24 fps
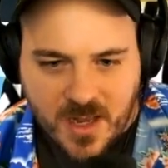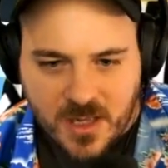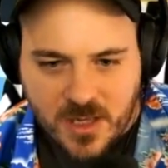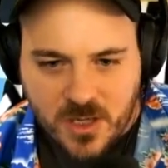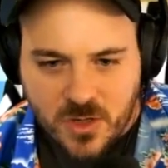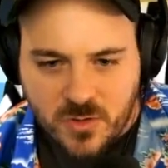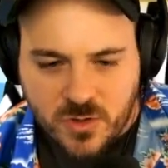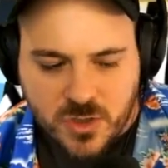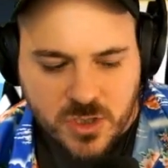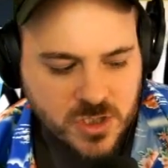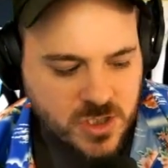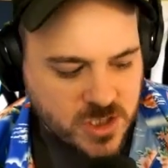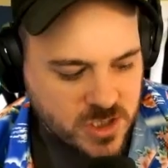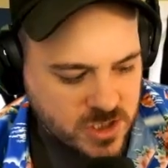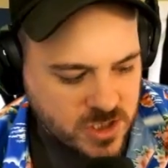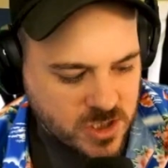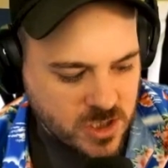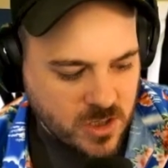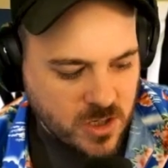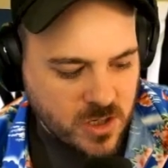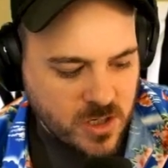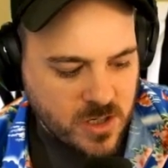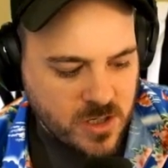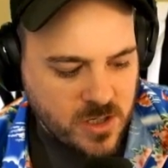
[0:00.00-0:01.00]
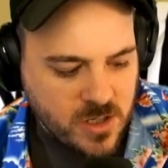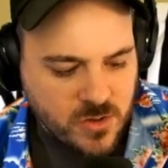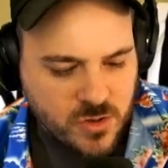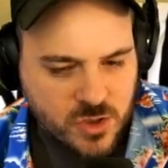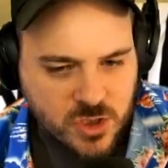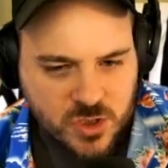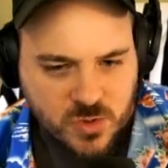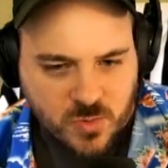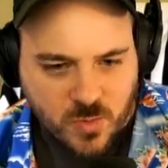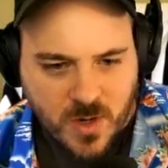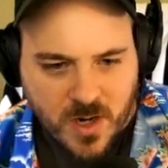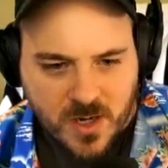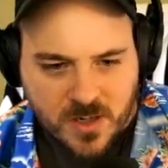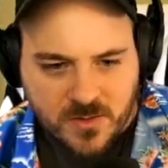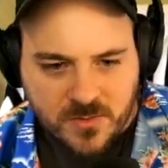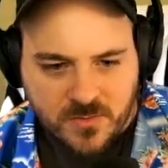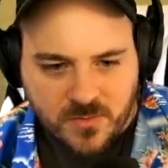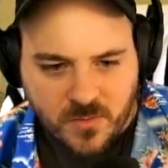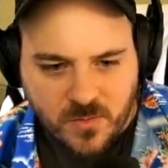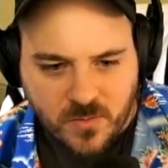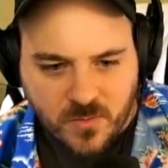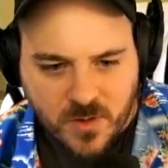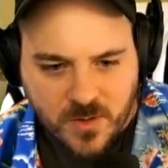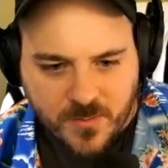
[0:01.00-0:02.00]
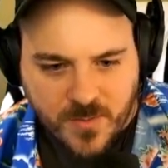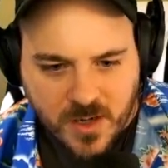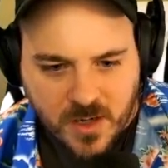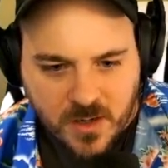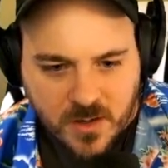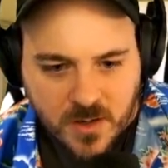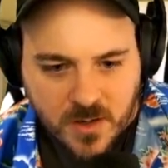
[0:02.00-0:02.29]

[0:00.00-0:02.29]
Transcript: You just, sir, you just walked through one of my...